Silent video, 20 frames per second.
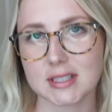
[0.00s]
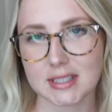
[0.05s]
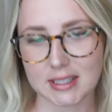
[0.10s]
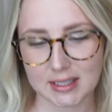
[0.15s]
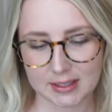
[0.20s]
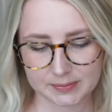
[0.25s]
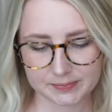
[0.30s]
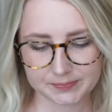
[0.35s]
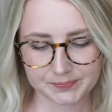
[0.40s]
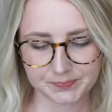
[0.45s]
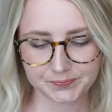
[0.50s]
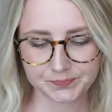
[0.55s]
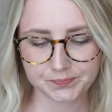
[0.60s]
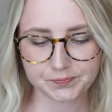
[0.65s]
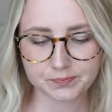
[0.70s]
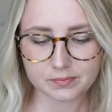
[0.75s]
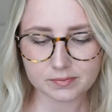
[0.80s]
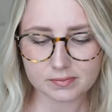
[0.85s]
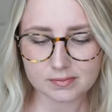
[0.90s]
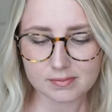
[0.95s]
in.
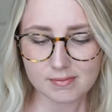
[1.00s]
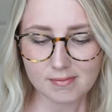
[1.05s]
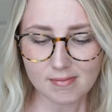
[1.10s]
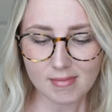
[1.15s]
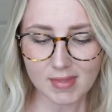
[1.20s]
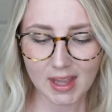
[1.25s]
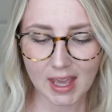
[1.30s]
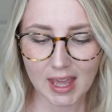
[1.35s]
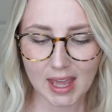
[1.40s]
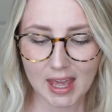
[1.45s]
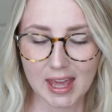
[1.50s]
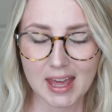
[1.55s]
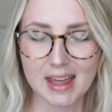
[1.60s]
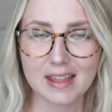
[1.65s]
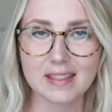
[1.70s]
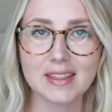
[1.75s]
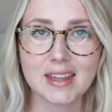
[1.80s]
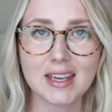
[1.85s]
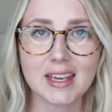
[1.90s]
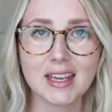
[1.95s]

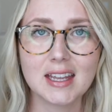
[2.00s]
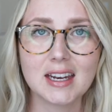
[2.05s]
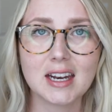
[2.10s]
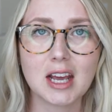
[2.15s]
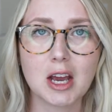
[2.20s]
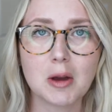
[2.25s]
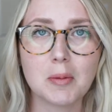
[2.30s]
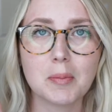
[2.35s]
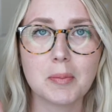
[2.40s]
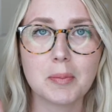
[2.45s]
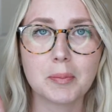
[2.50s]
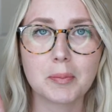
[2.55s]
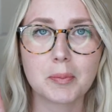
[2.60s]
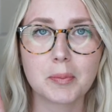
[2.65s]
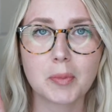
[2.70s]
Then a